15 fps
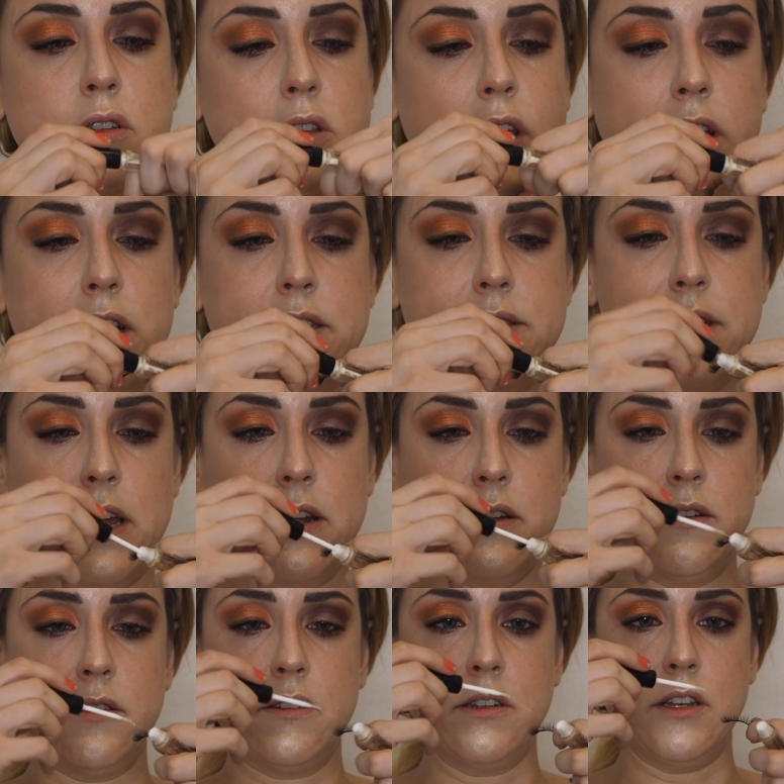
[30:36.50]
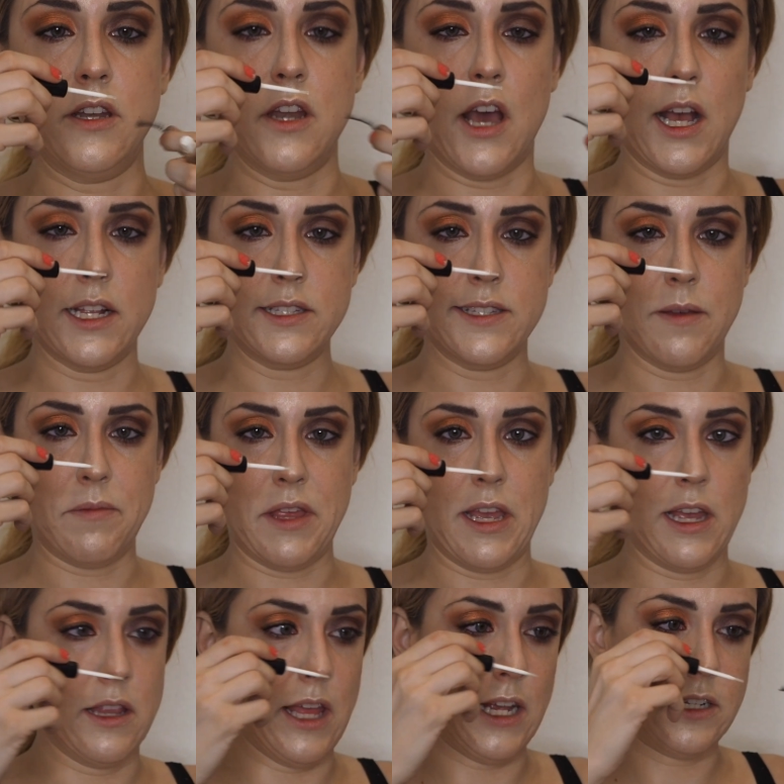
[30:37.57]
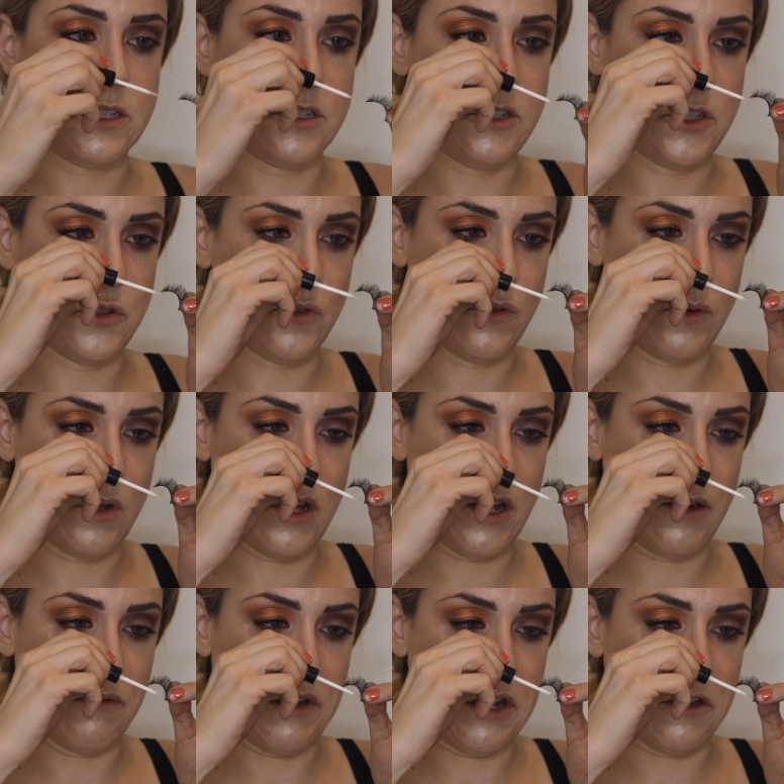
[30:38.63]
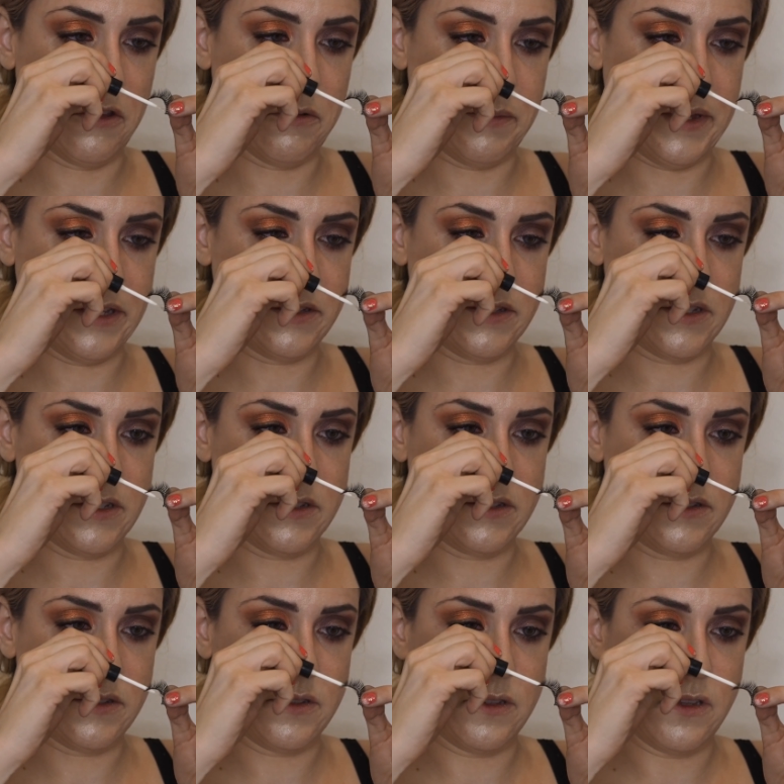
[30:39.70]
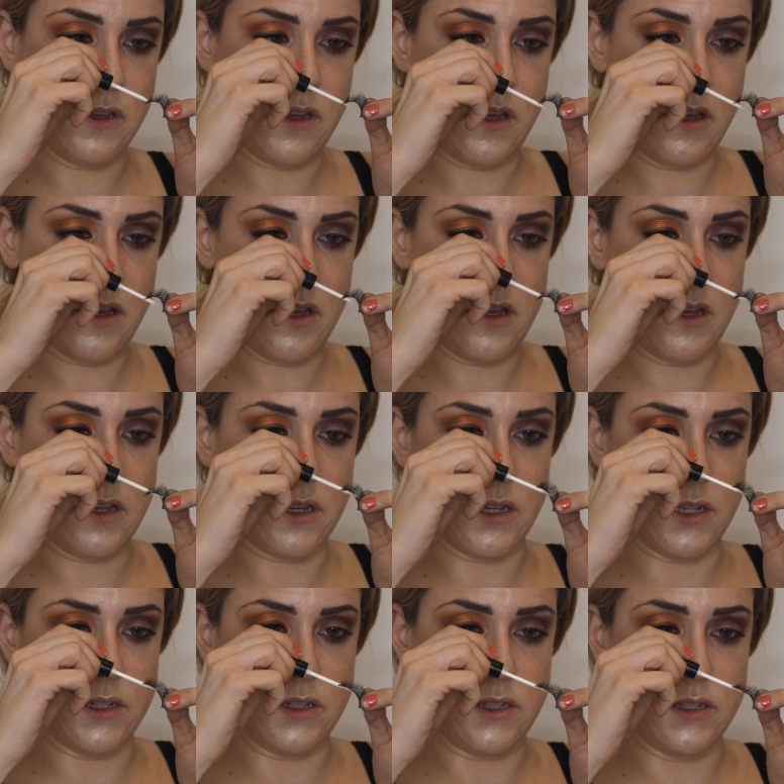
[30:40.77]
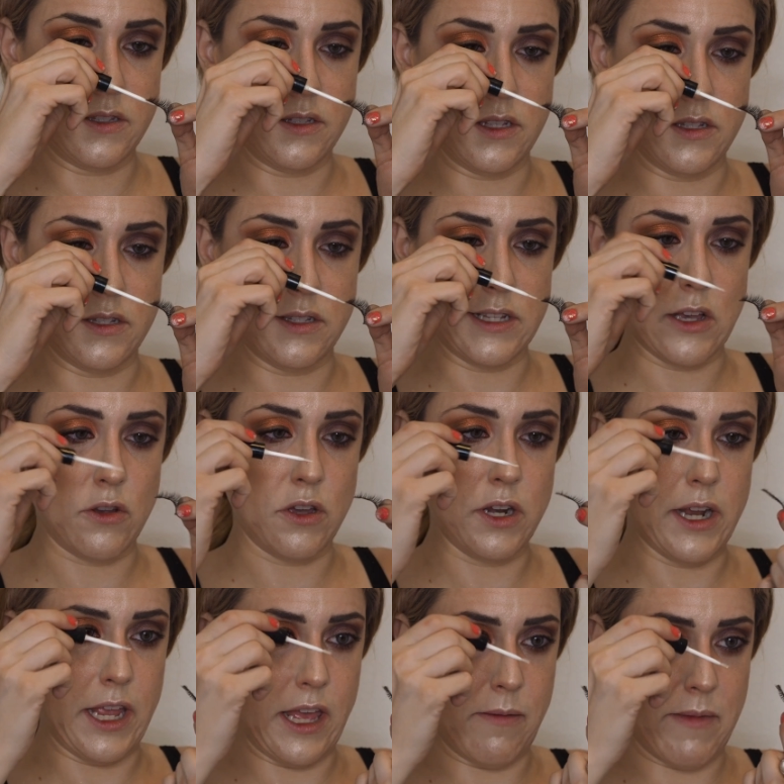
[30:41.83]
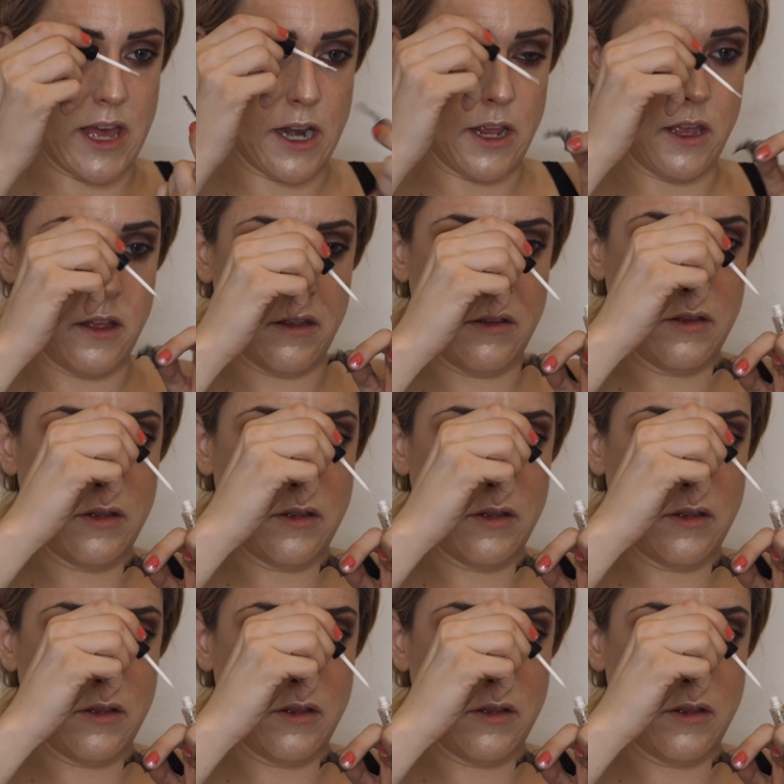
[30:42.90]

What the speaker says: Like I said, not something I like to do on a regular basis, because this is how good I am at it.